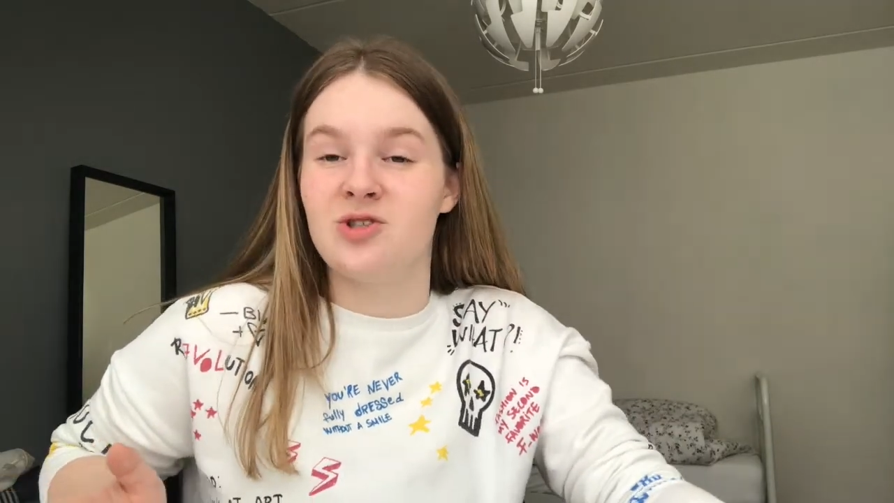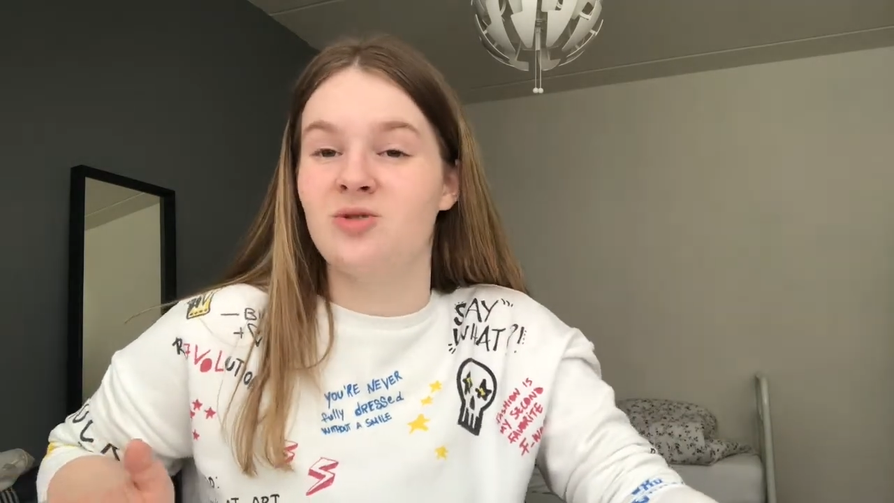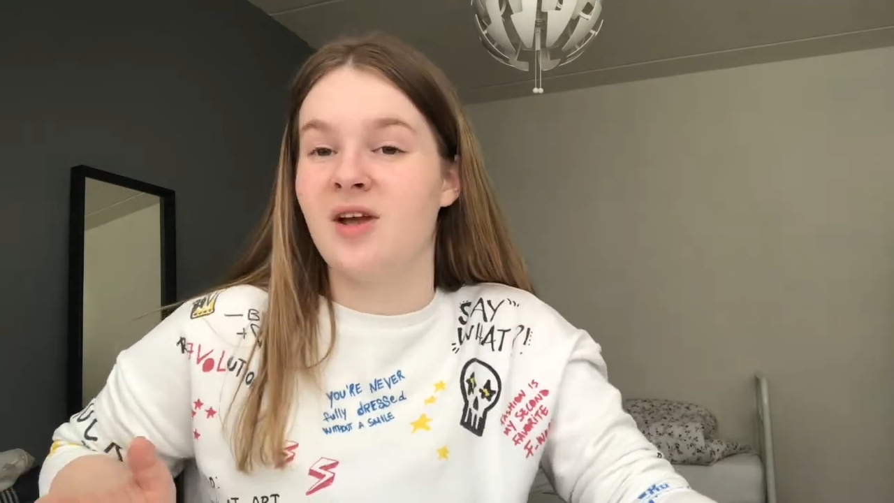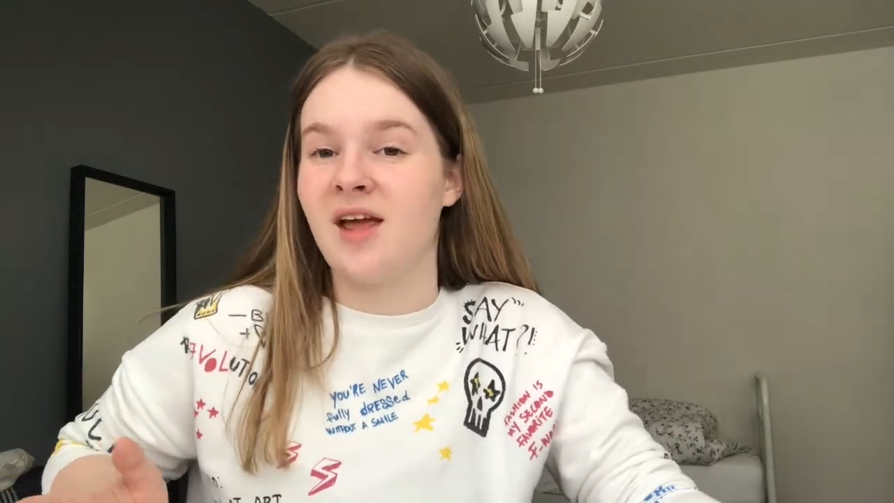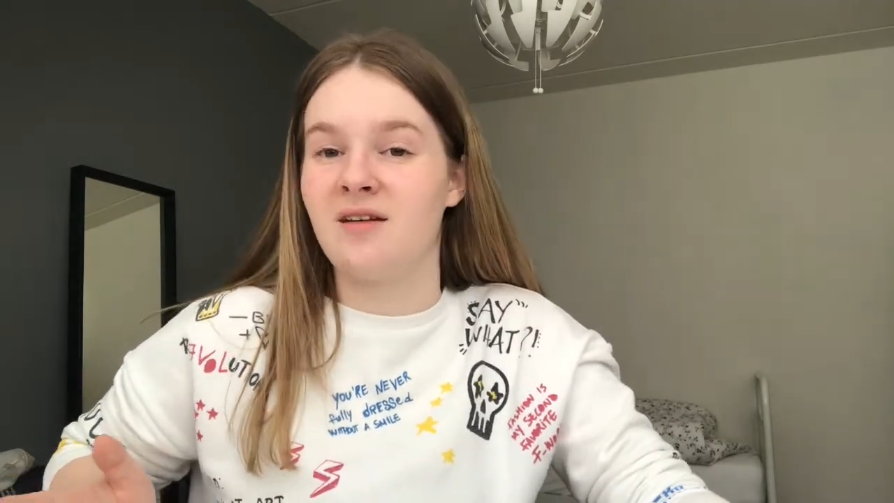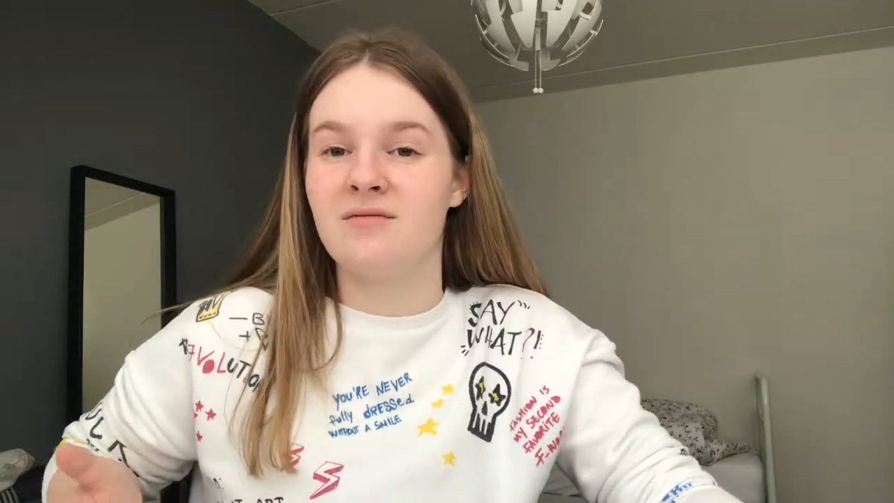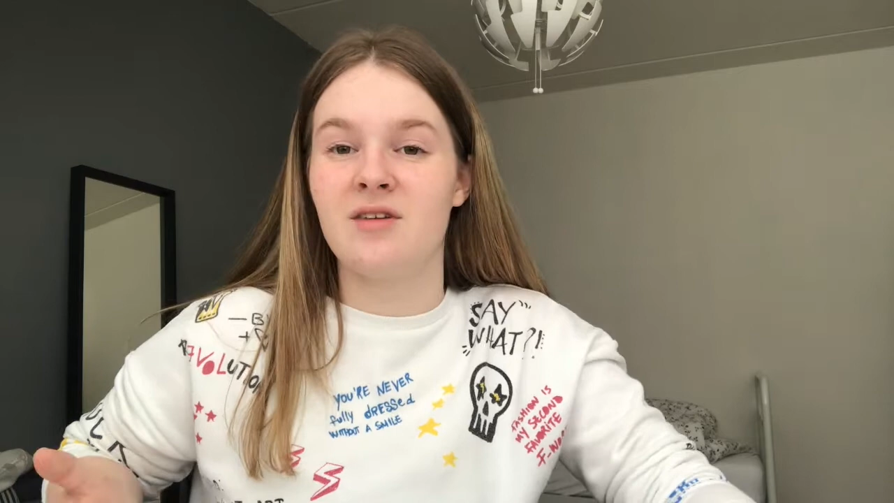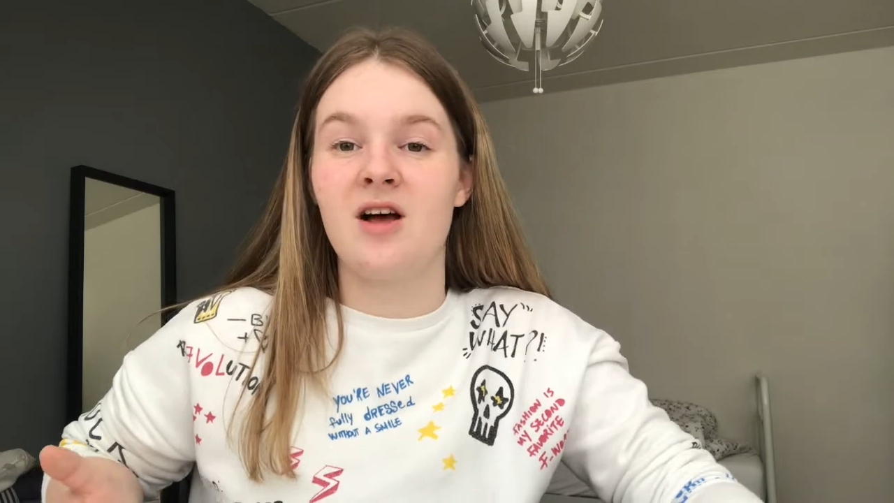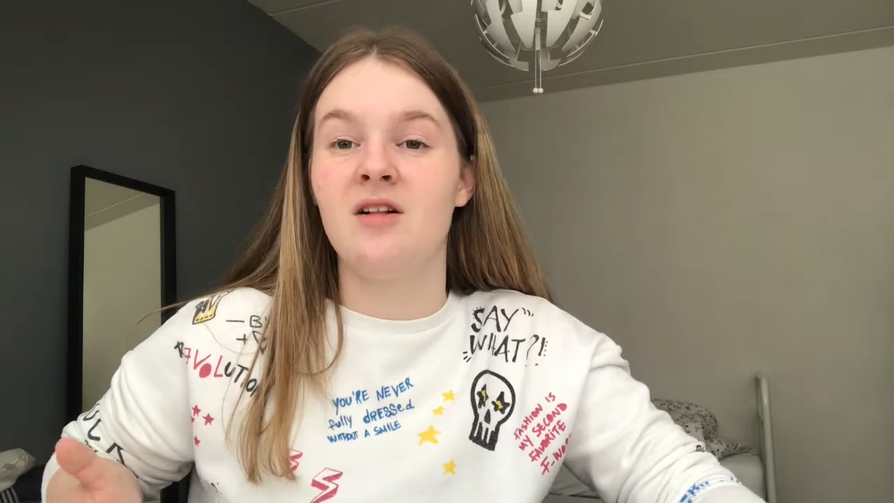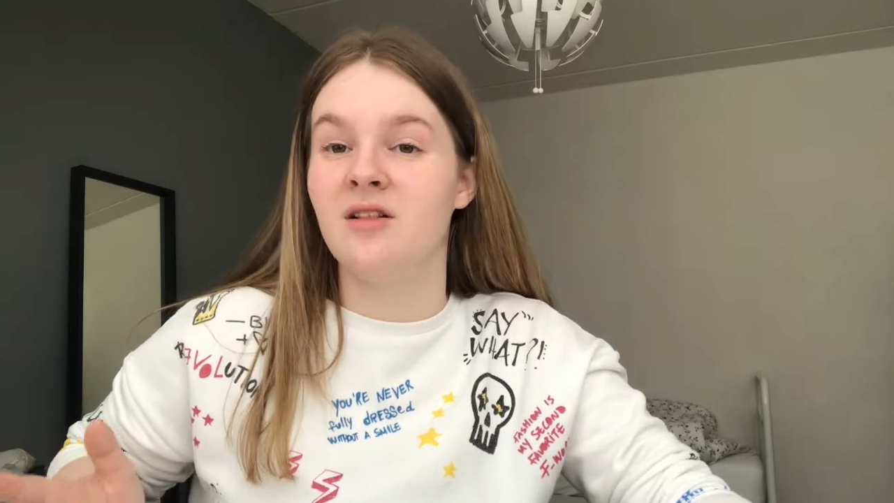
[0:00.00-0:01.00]
you'll
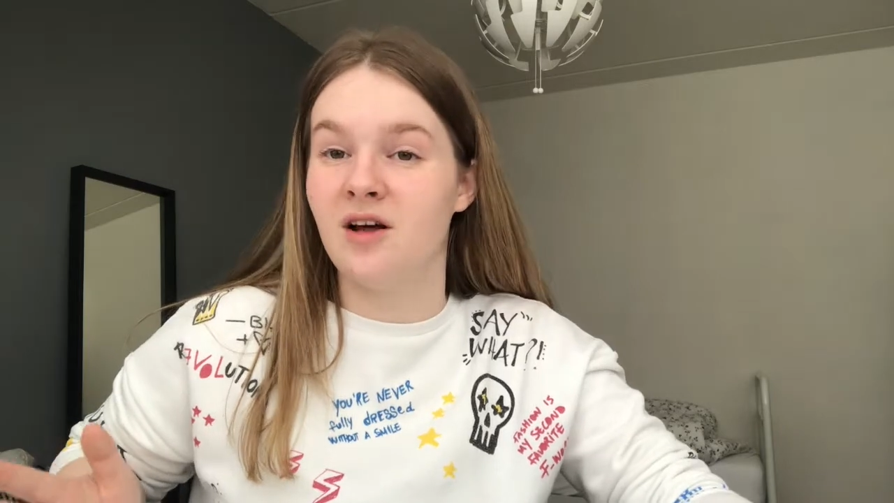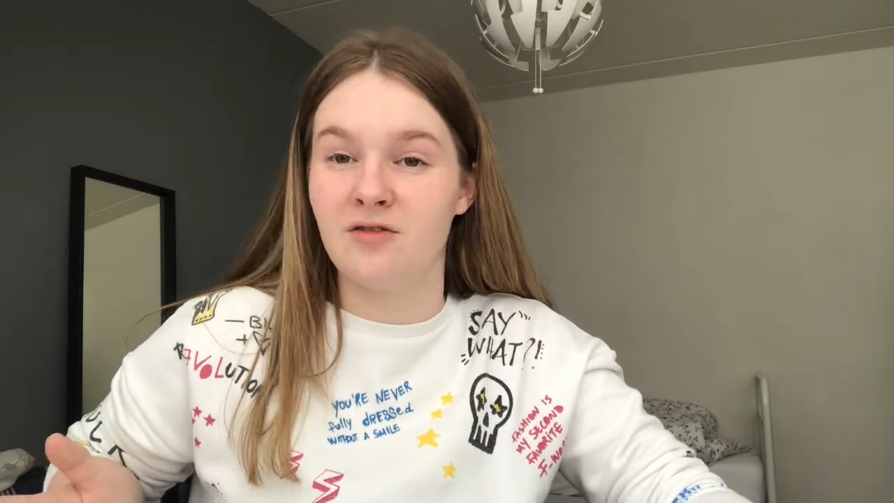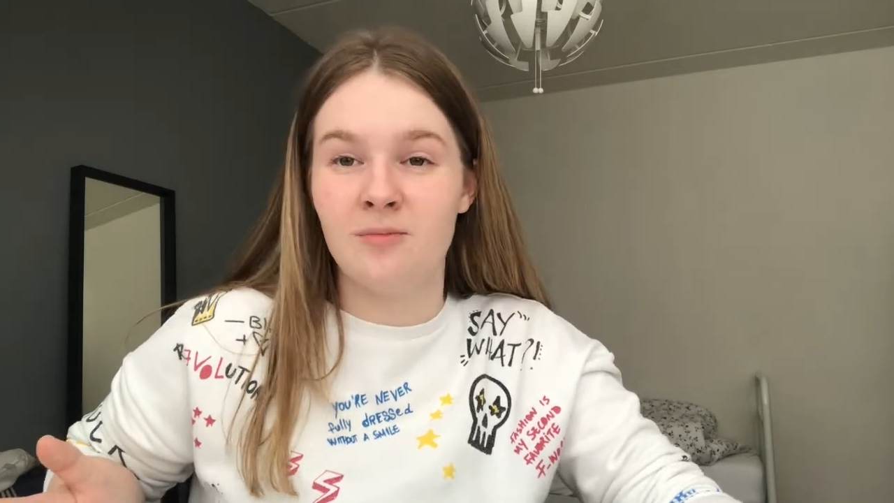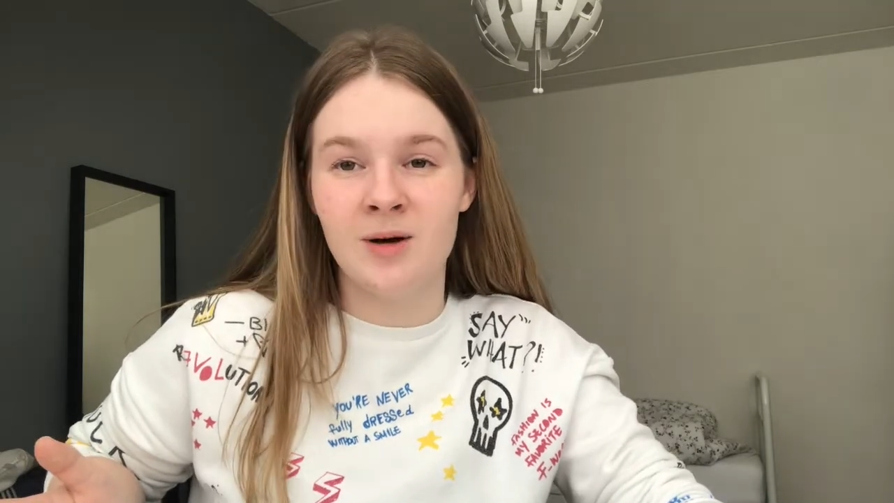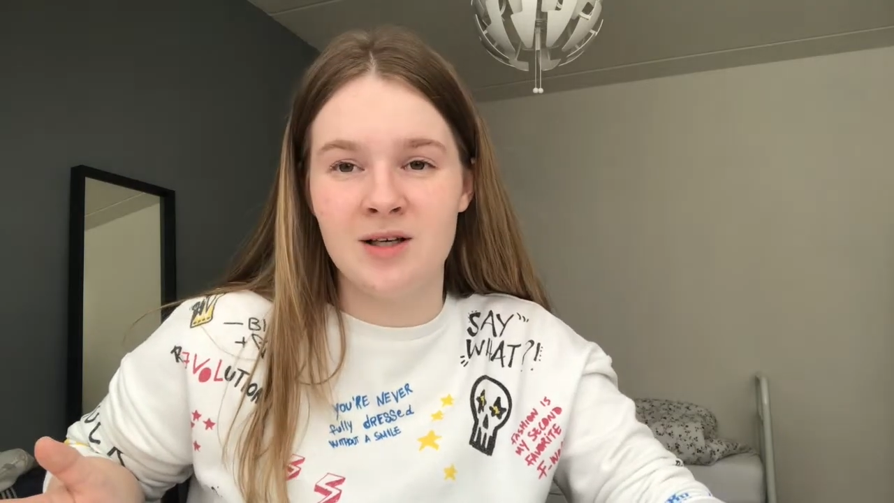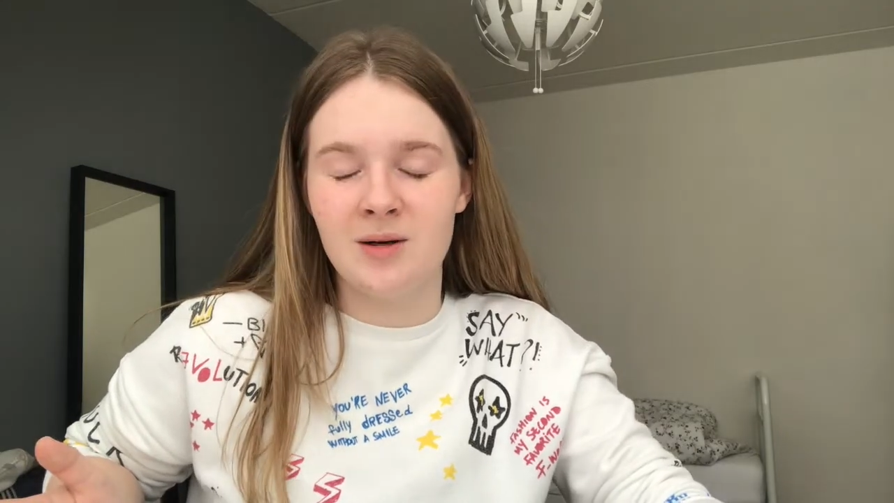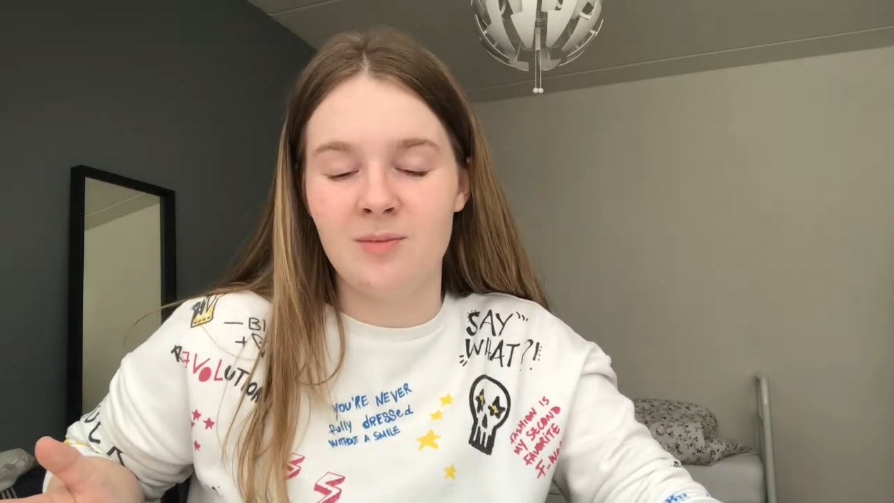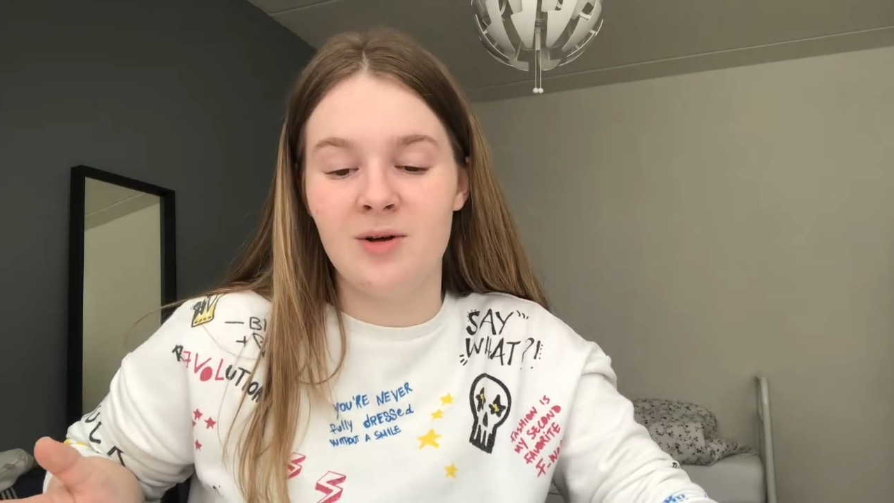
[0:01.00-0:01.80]
get a lot of money.